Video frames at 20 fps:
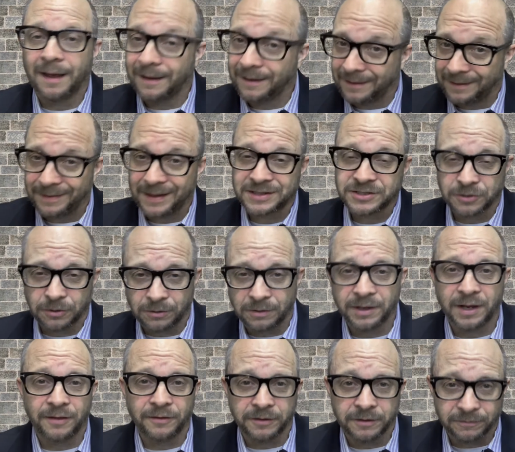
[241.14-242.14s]
and that's a whole
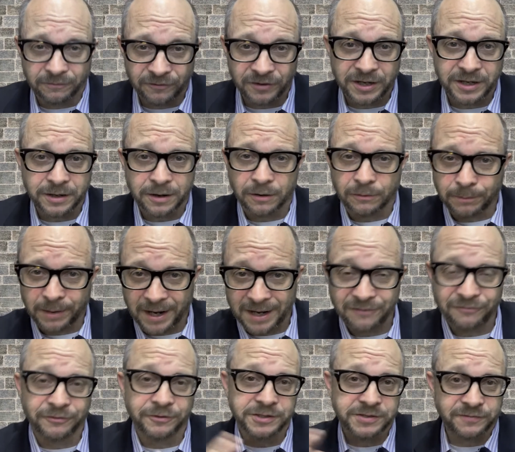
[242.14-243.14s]
nother video, buy
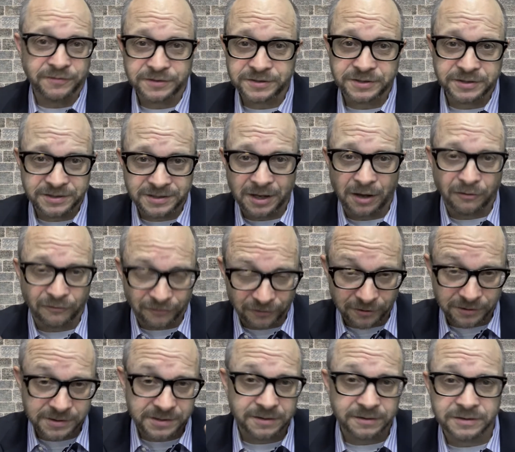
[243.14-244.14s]
first versus sell first.